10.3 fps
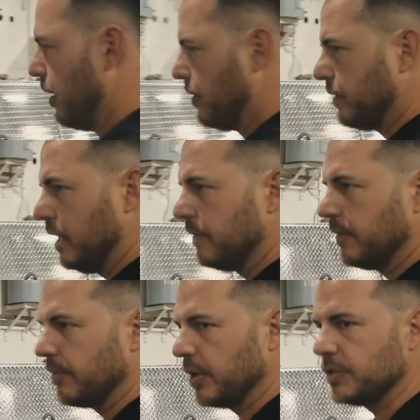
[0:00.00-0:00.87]
3
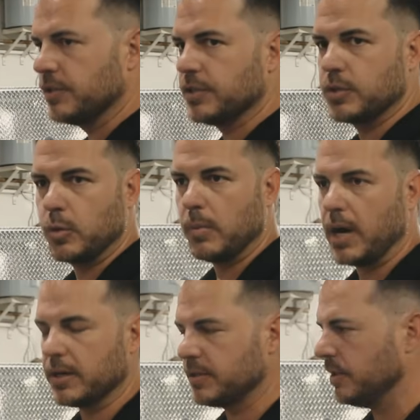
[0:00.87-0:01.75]
different versions of
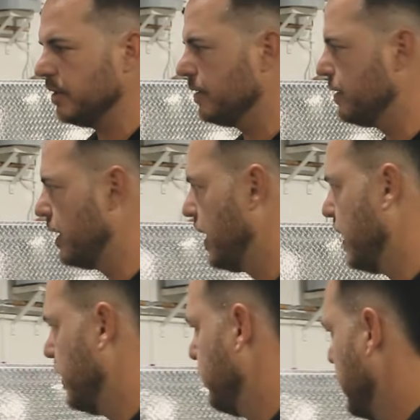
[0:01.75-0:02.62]
toolboxes,
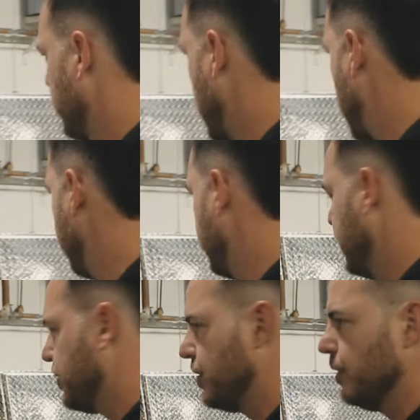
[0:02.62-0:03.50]
and we were having
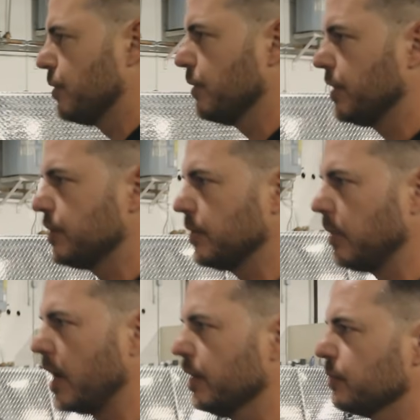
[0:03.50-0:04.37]
issues with the
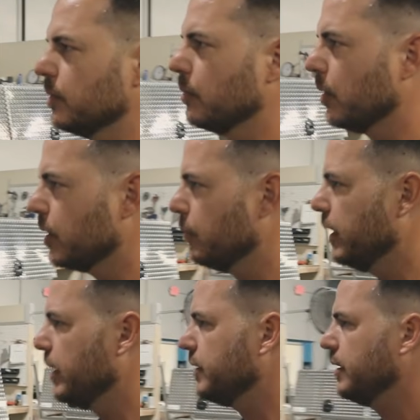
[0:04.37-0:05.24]
suppliers we were working
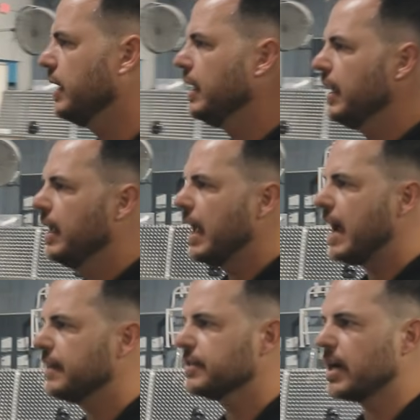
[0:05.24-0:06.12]
with.
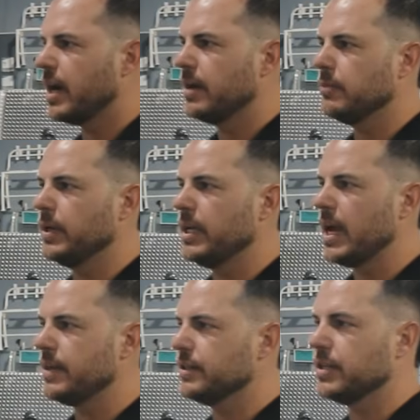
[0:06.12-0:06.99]
At the time, we
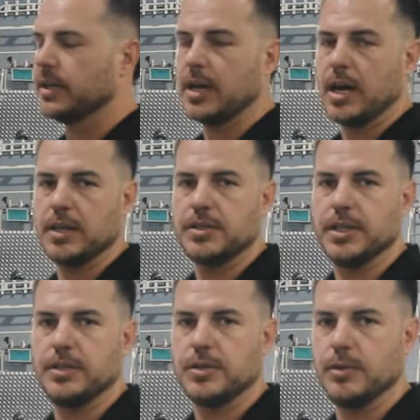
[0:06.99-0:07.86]
had the
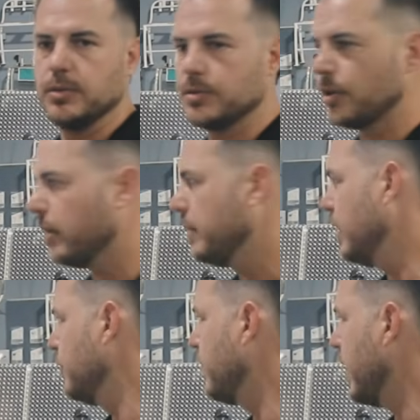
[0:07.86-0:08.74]
technology to start
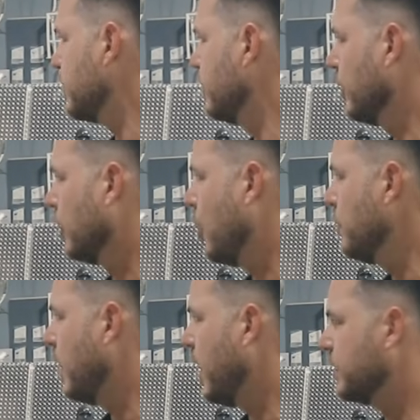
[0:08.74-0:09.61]
manufacturing our own
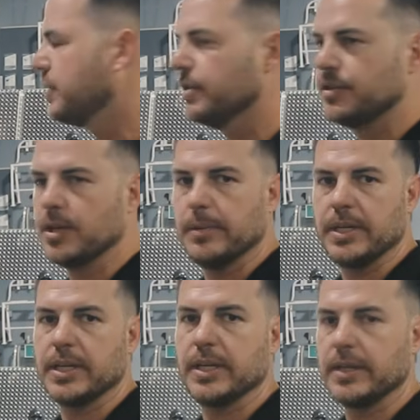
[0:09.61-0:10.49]
boxes, so we
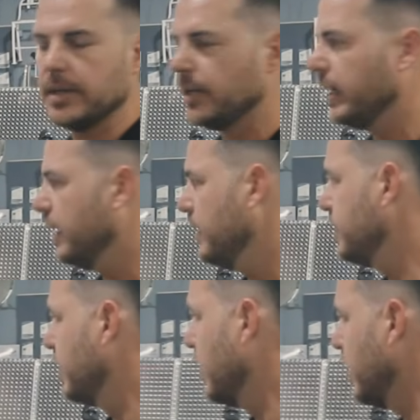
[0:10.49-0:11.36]
did. And
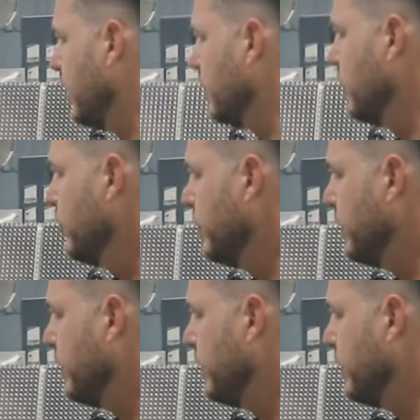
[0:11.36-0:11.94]
we